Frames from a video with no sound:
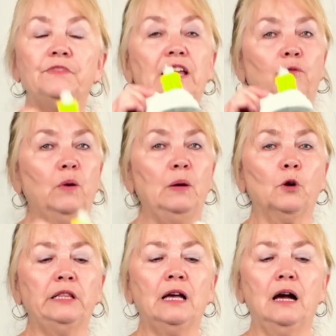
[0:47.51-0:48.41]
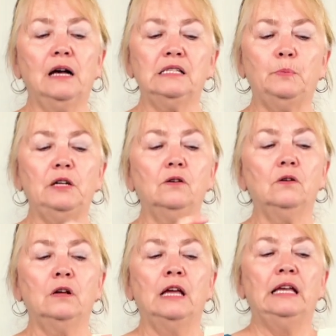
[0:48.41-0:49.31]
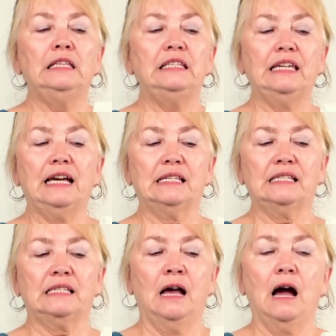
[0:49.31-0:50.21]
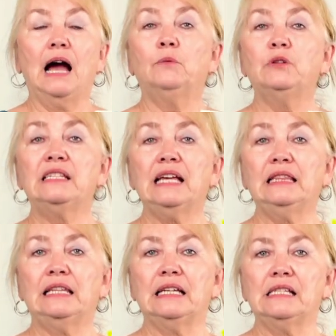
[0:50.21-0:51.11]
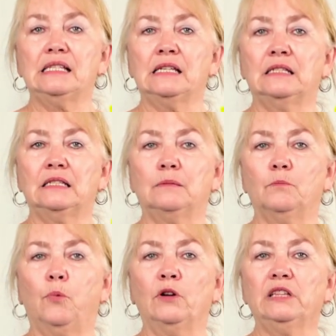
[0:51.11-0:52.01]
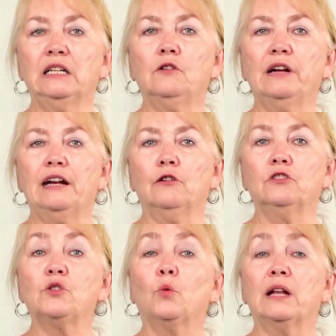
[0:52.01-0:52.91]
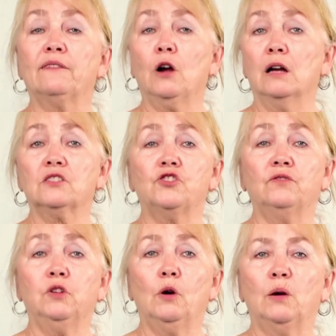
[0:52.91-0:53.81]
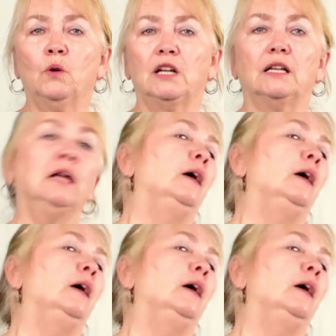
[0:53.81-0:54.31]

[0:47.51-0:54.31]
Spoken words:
If we were in the hospital, yes, I would set this, point the little arrow to whatever oxygen flow I wanted.